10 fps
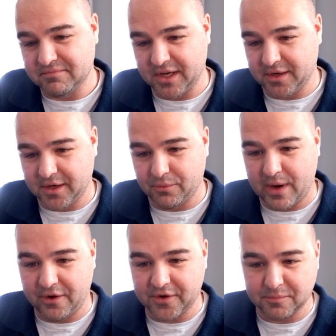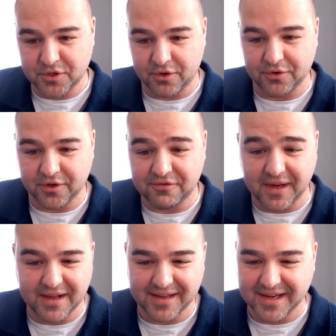It wound up totally
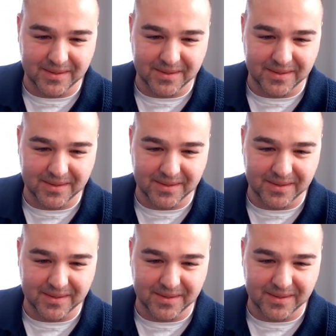failing.